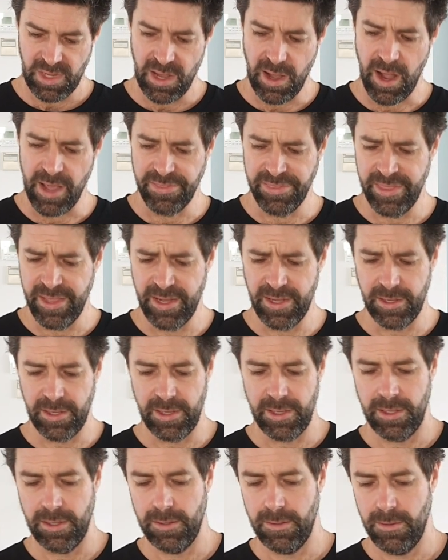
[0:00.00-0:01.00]
I think
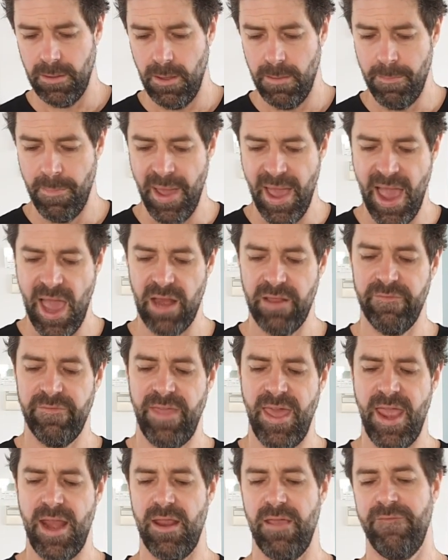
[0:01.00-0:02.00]
part of
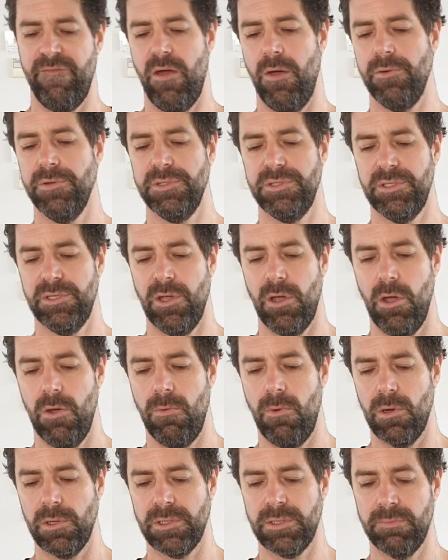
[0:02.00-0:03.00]
that, if I was to go
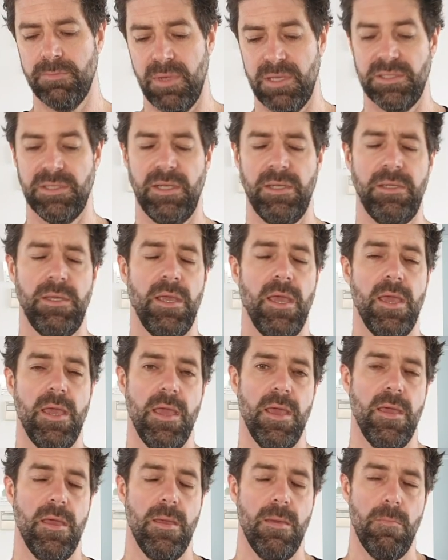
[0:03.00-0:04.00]
what's missing,
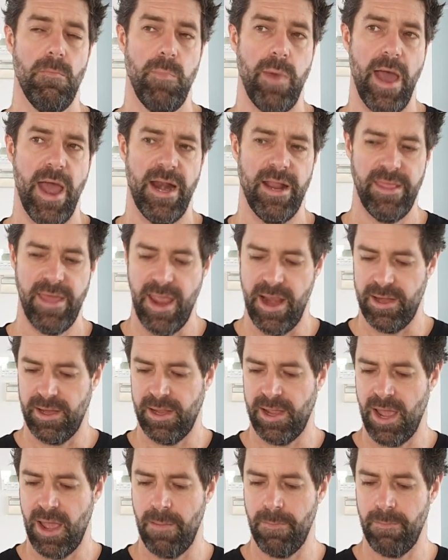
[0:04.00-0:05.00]
part of
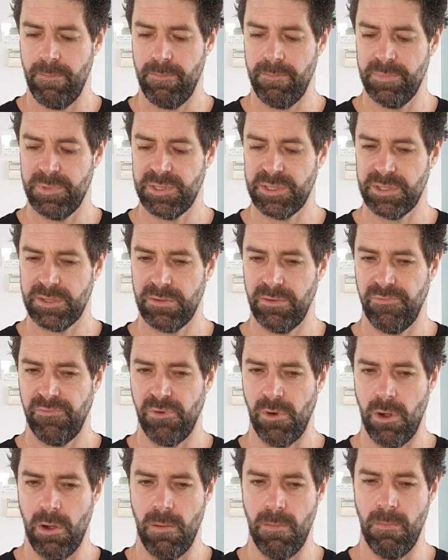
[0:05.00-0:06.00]
that comes
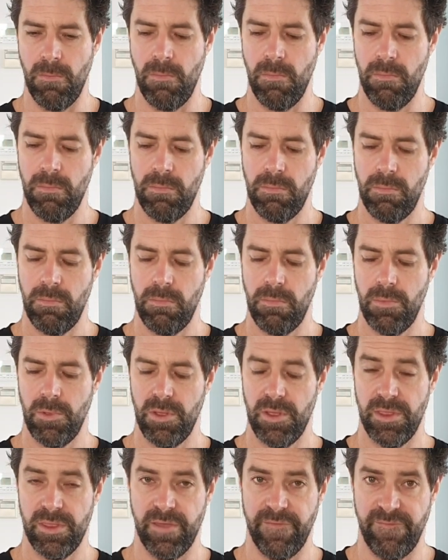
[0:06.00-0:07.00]
from
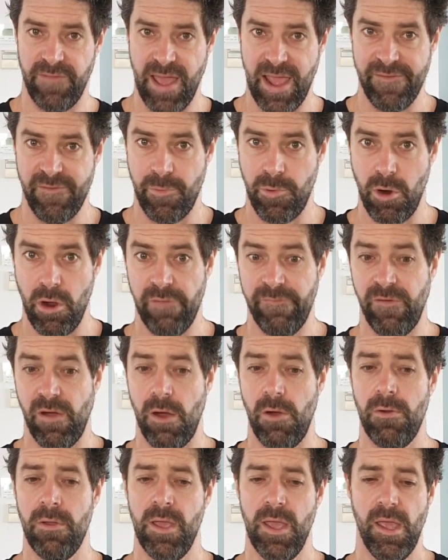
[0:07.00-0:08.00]
the flavour
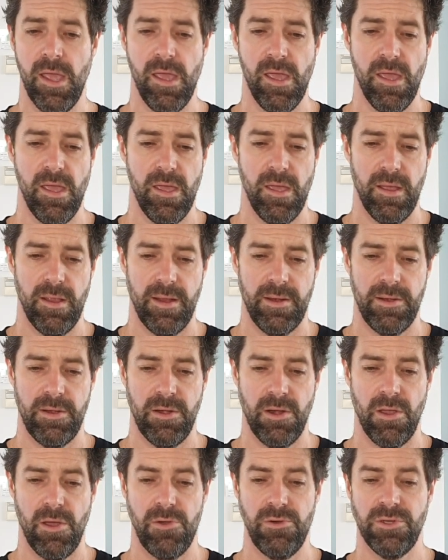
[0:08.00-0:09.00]
profile.
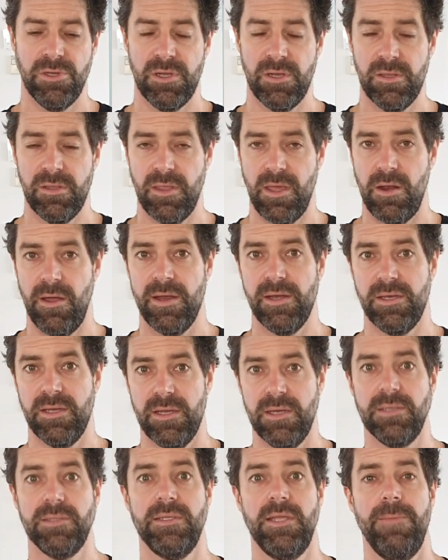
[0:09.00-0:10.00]
Noting that I
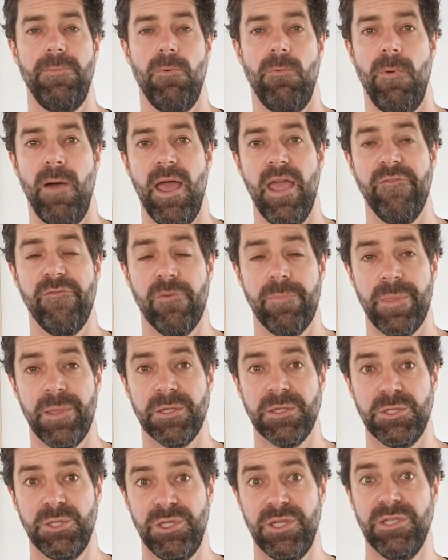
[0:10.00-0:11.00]
did step away from the
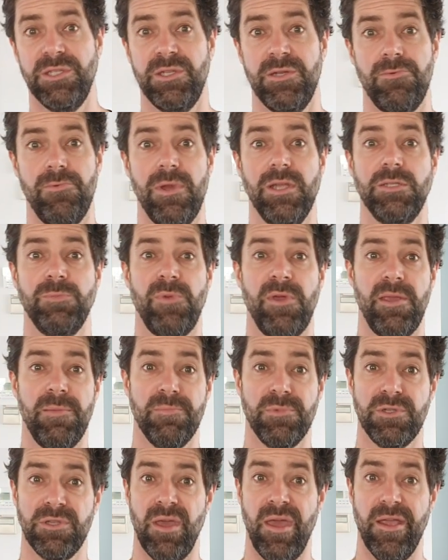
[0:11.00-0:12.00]
suggested recipe,
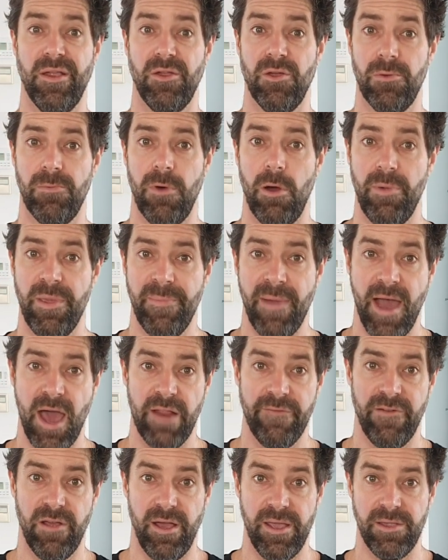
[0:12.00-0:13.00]
so that could well be
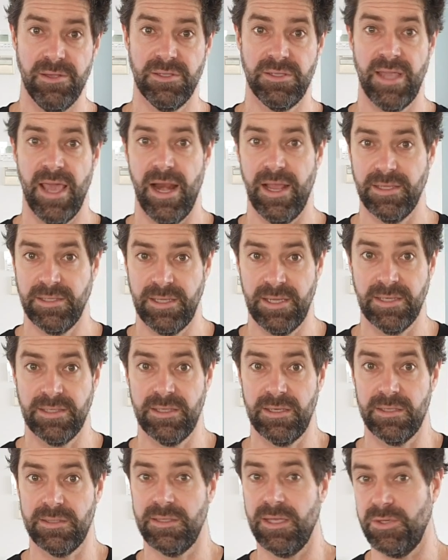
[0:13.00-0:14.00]
part of it. I used Galaxy
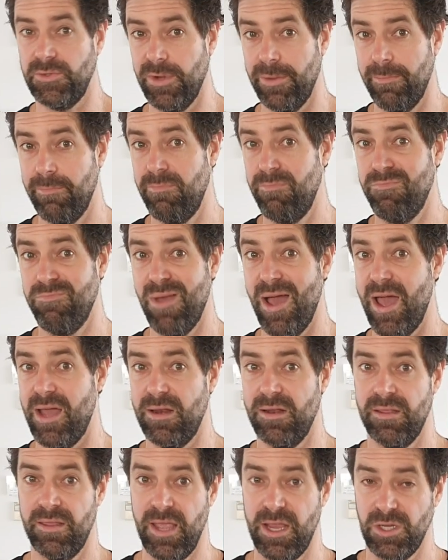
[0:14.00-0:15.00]
instead of Citra,
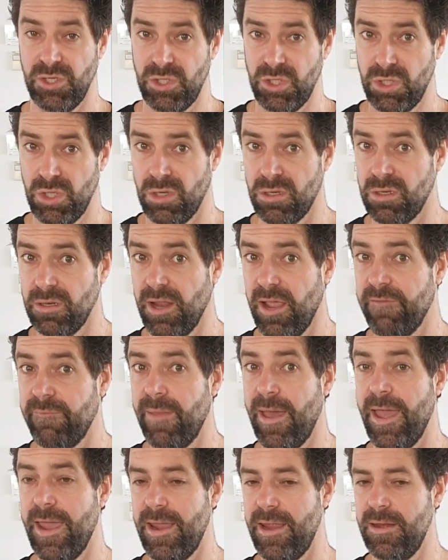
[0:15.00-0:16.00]
but that shouldn't have
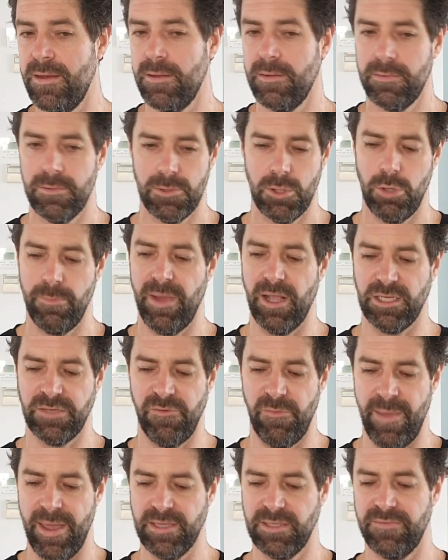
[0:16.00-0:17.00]
made too much of
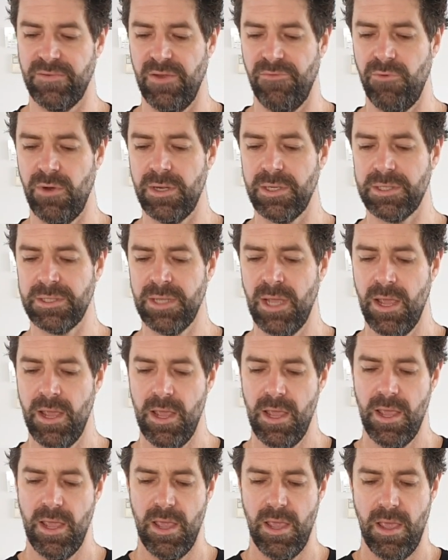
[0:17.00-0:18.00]
a massive difference.
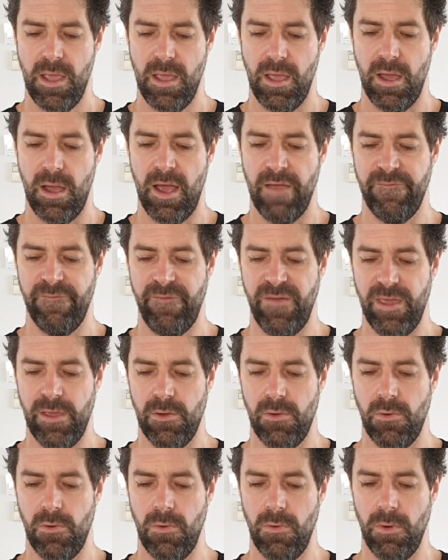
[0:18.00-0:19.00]
I
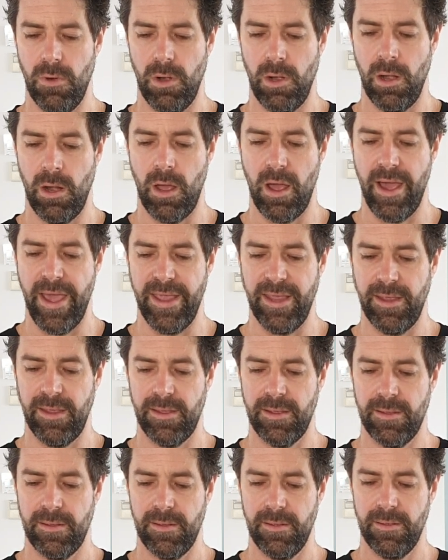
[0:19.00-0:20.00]
feel like
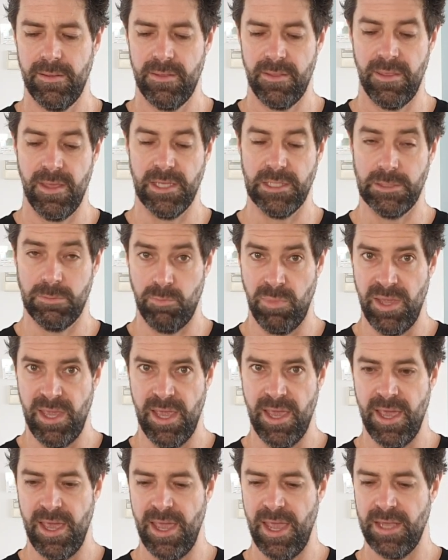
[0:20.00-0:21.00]
this
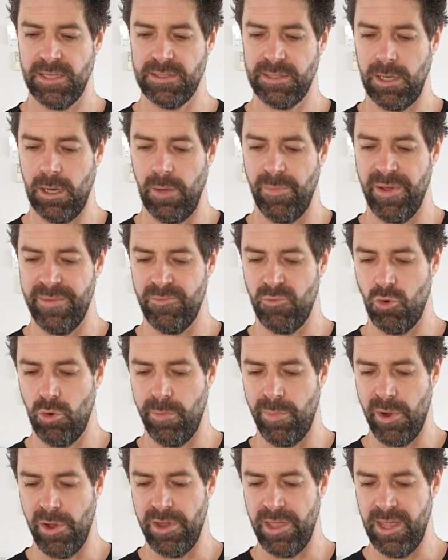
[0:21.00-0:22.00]
beer has a little bit more
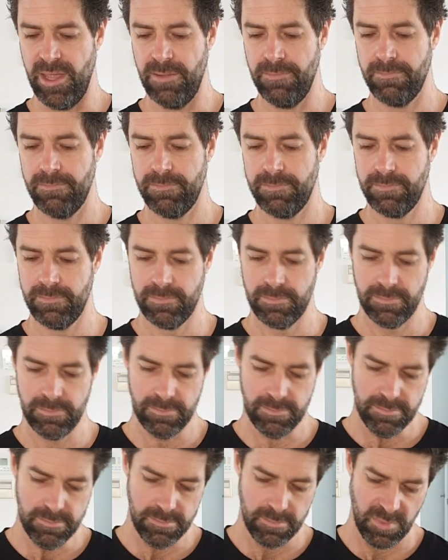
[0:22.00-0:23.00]
body
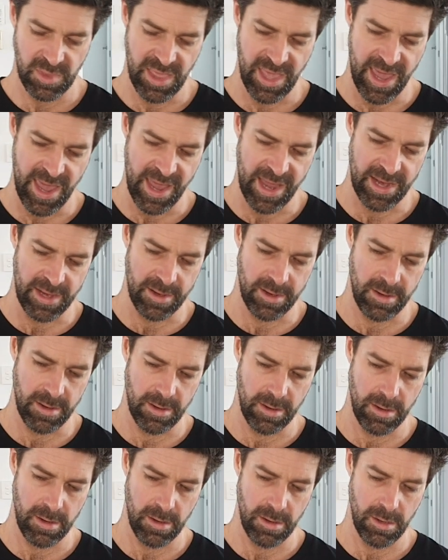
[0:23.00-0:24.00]
than
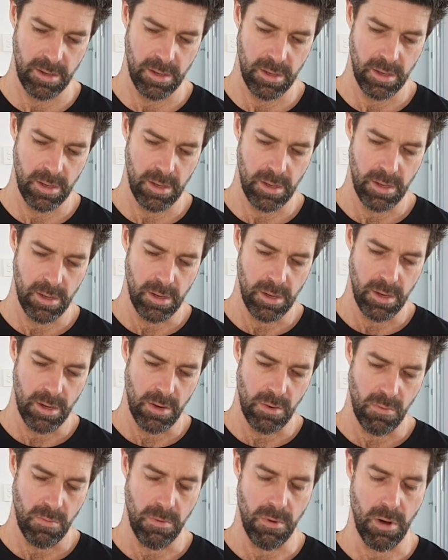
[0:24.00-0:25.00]

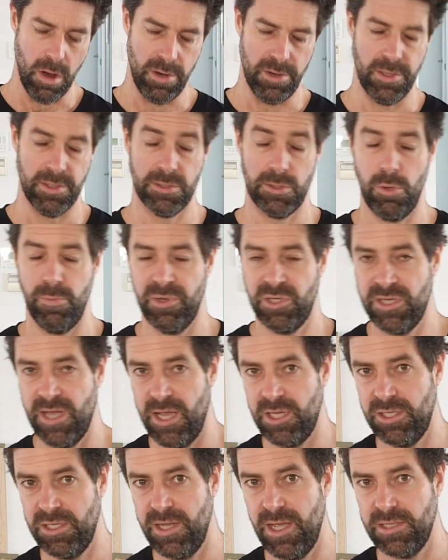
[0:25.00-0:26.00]
what the
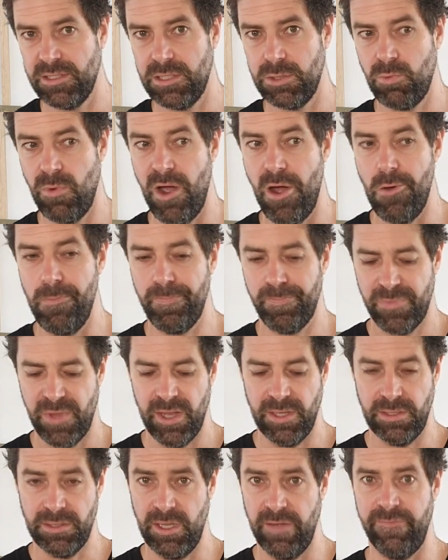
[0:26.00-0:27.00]
Supercharger does as well.
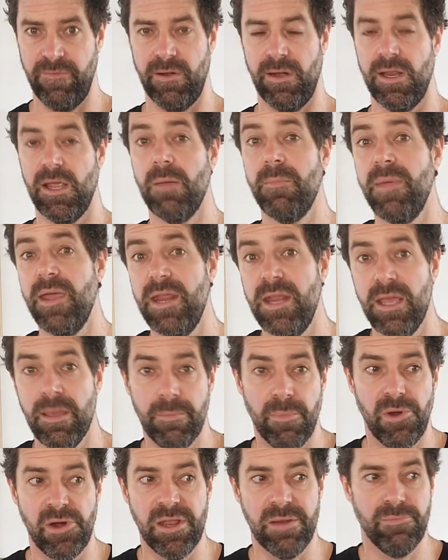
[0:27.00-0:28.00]
It's definitely a medium
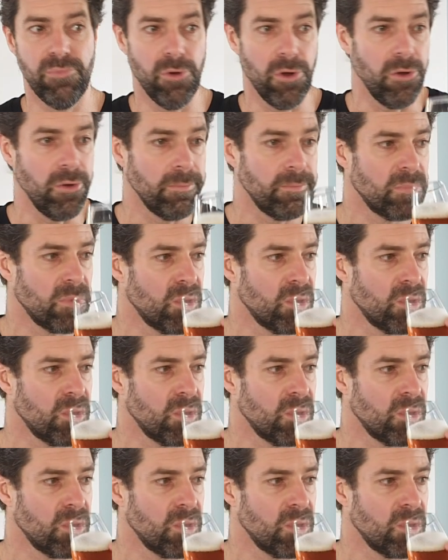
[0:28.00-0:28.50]
bodied brew,